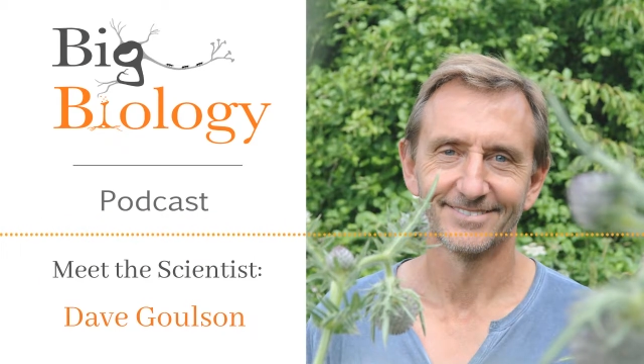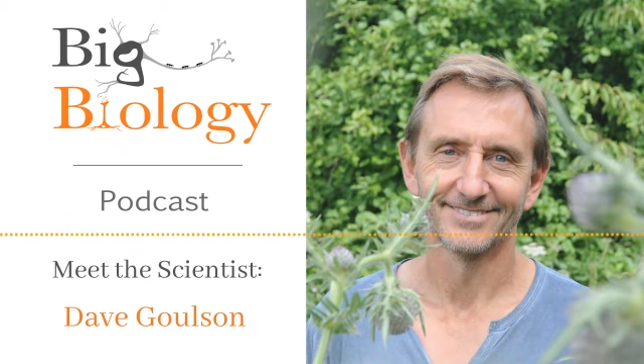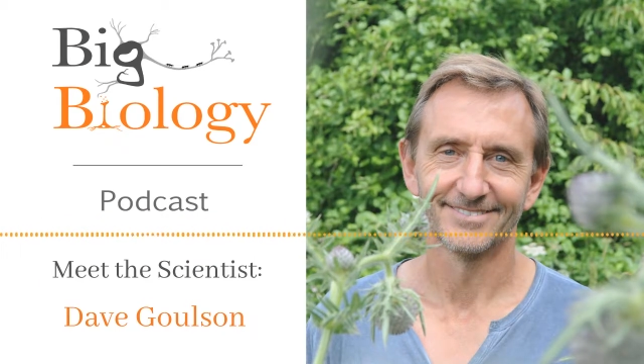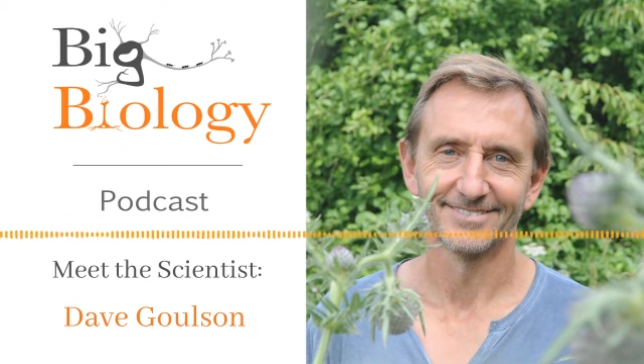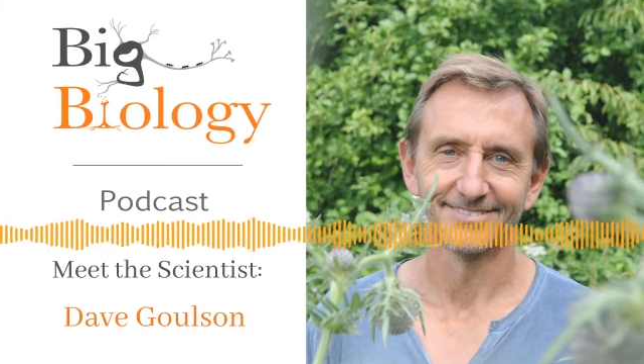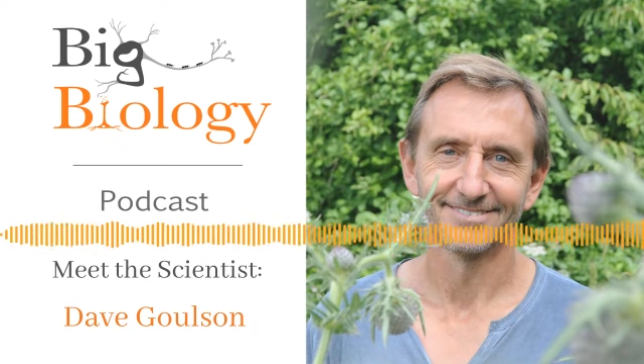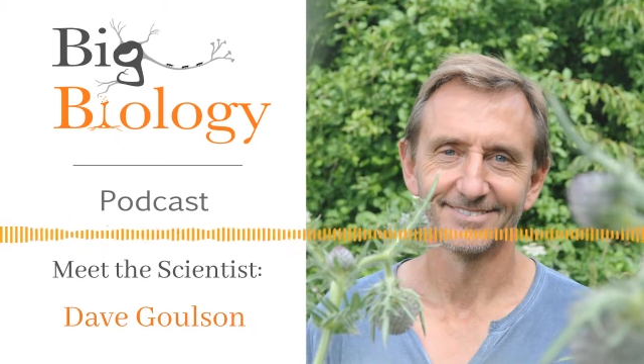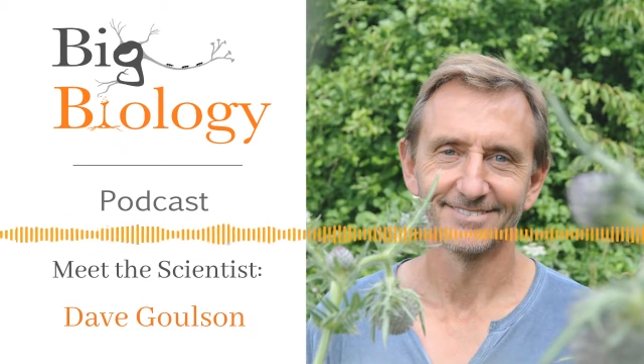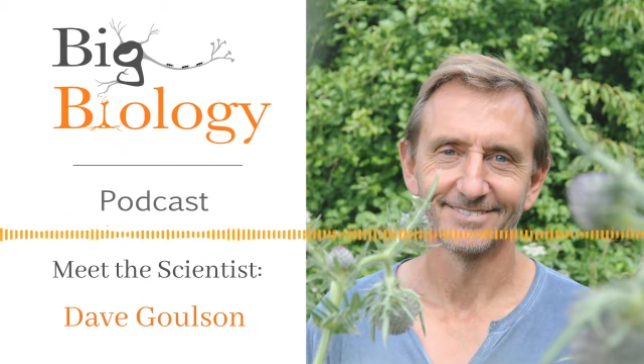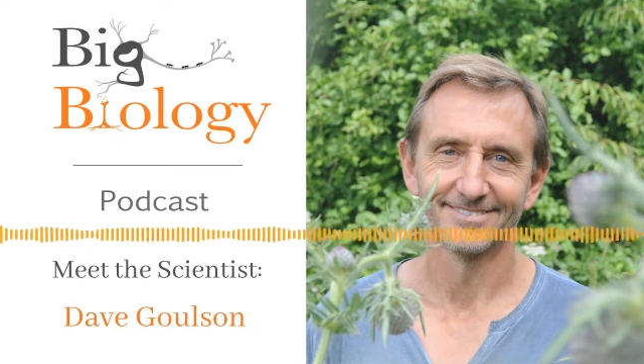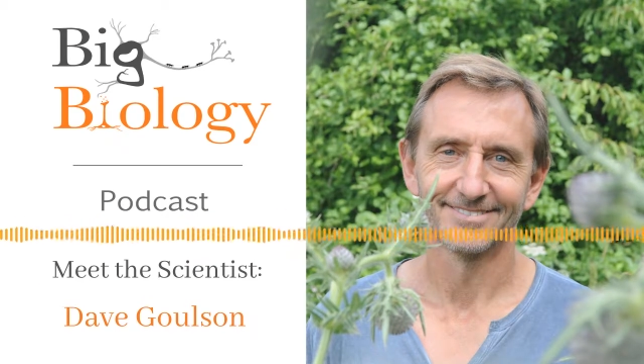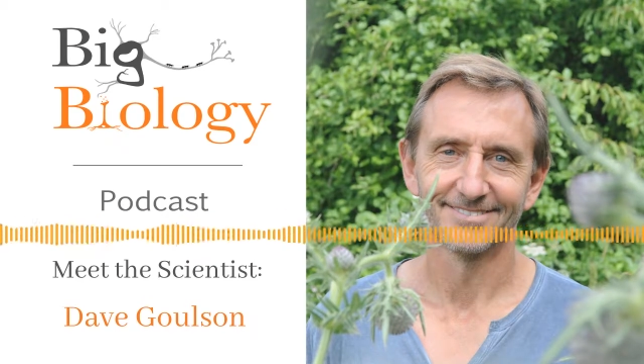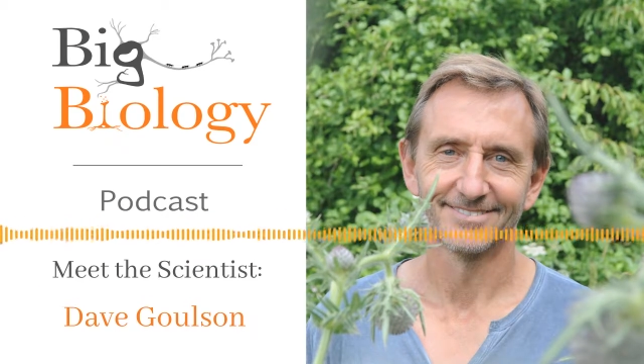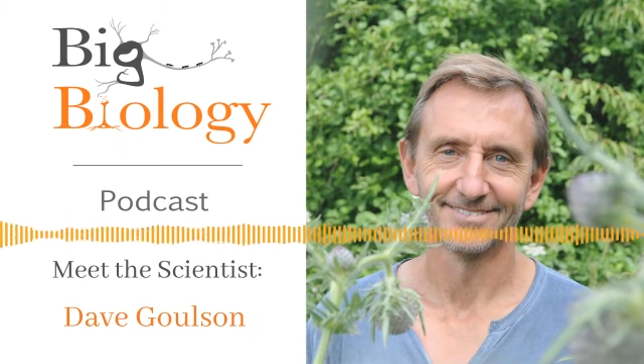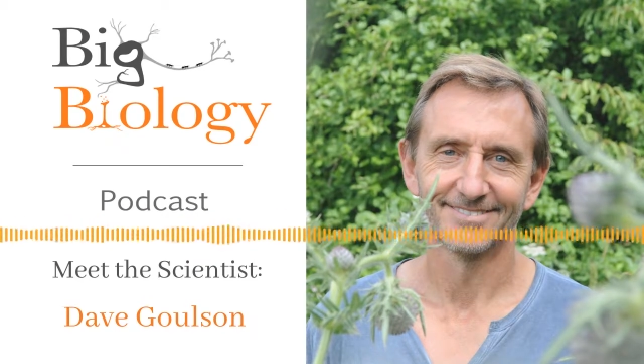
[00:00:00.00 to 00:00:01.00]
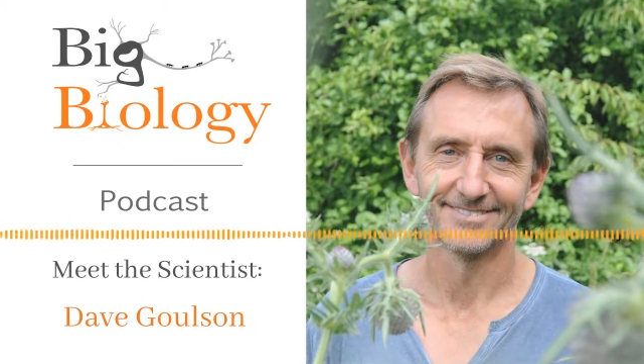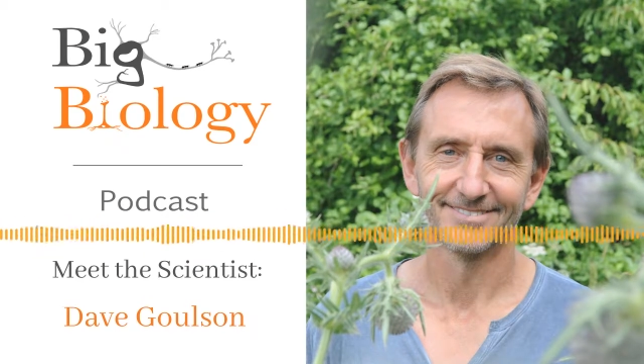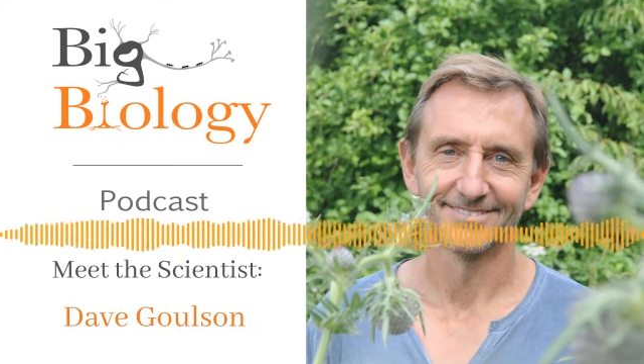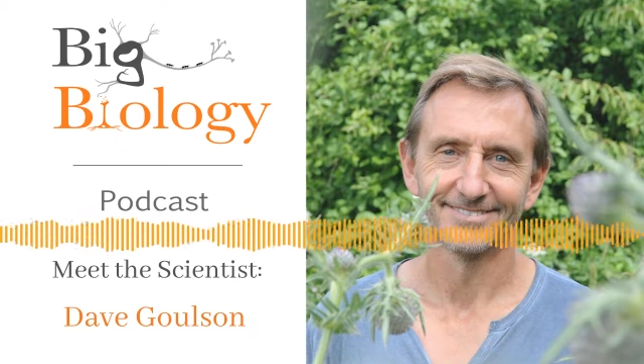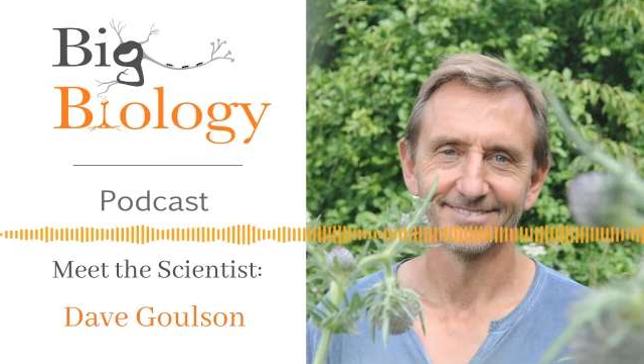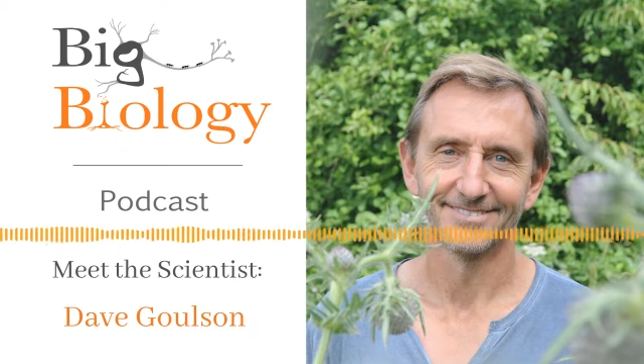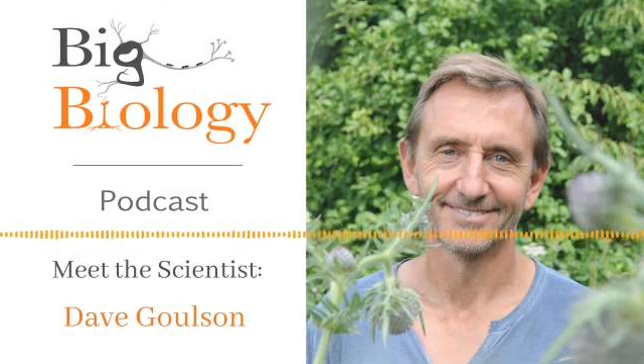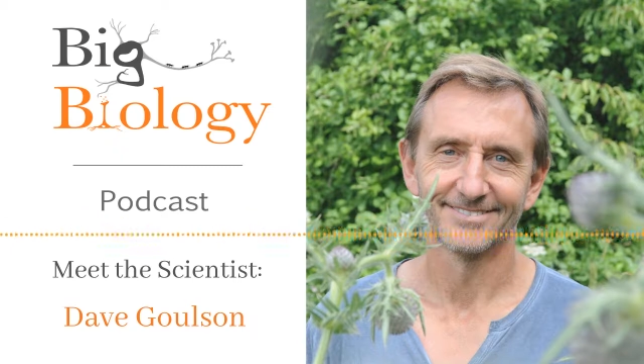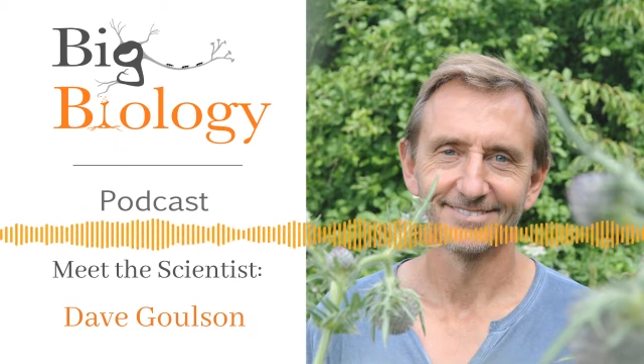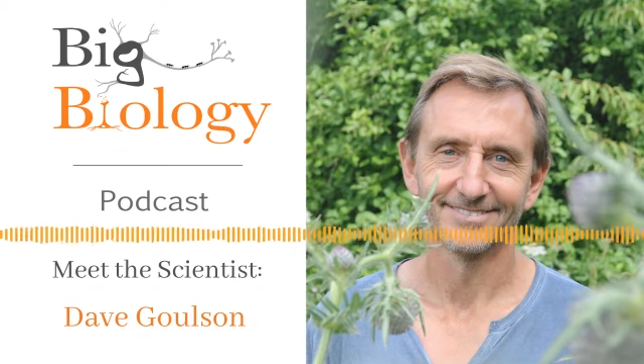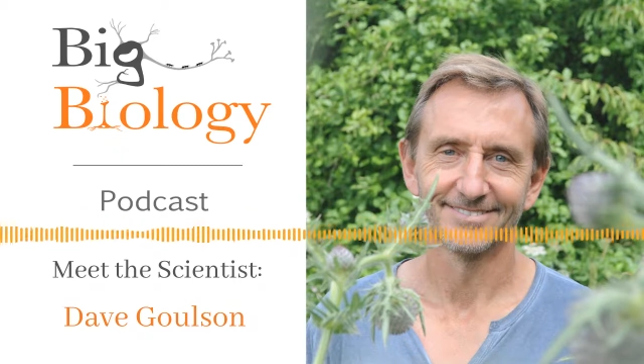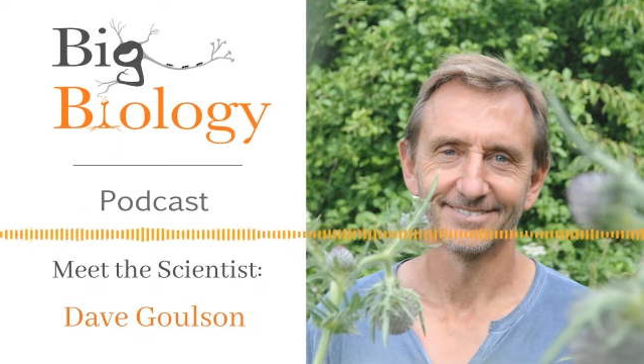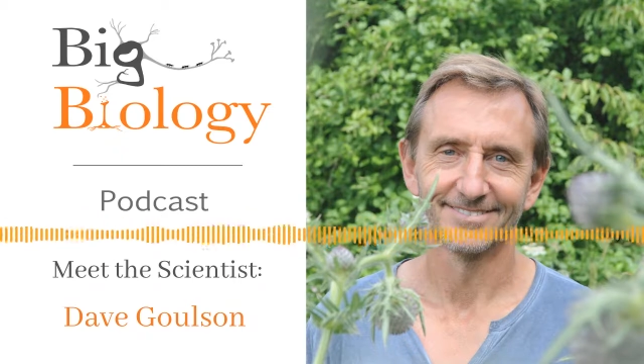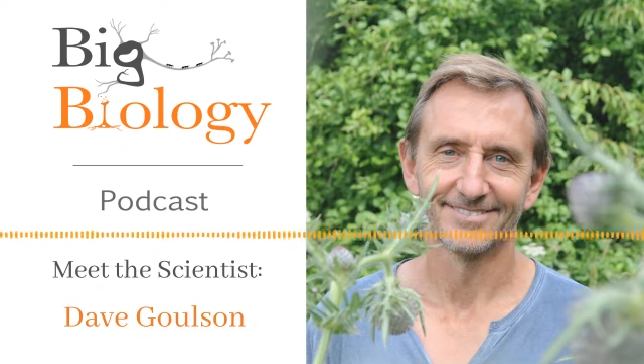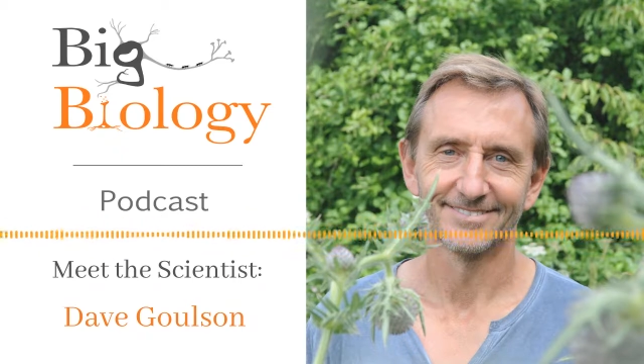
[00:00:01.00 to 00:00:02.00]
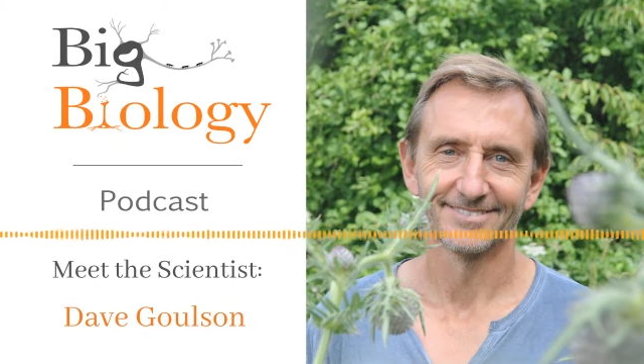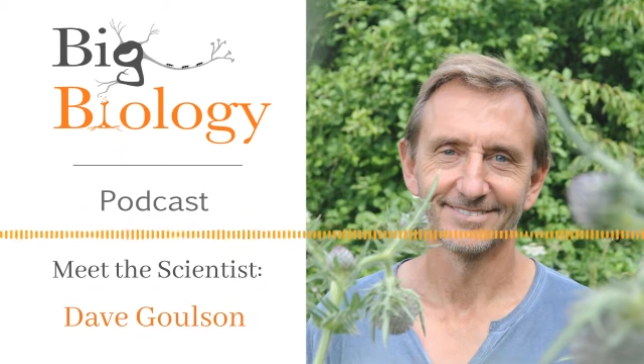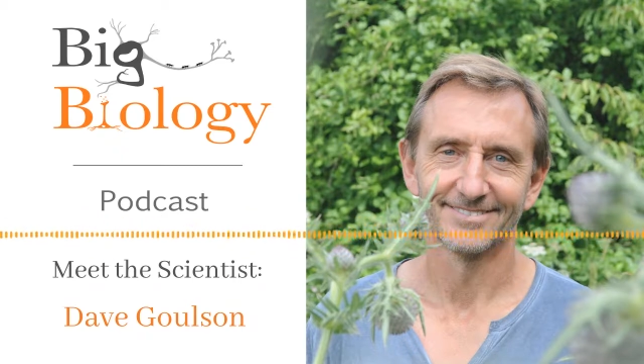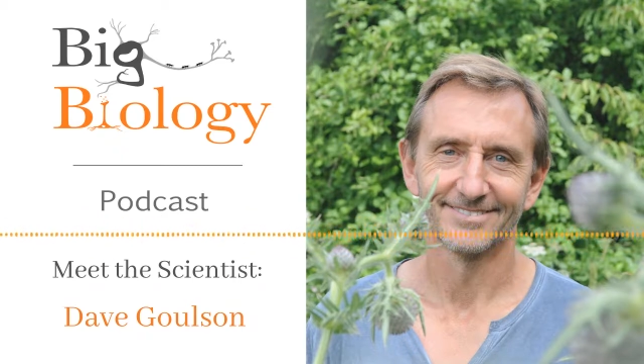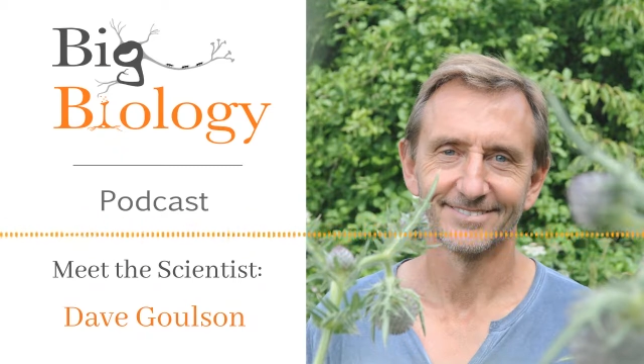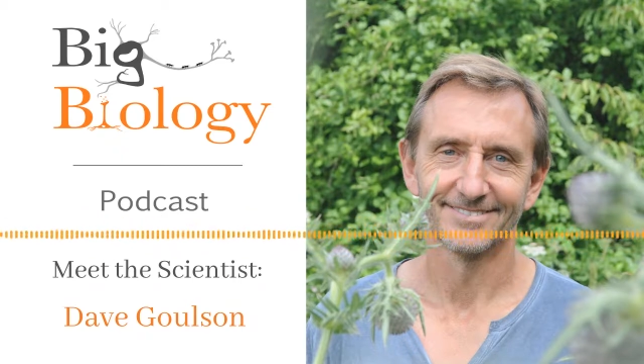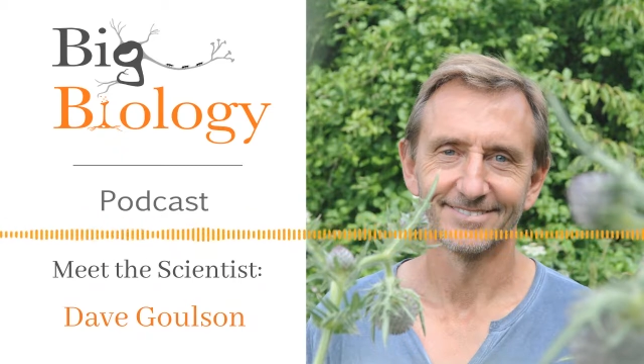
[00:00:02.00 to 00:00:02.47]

because it's it's a slow process.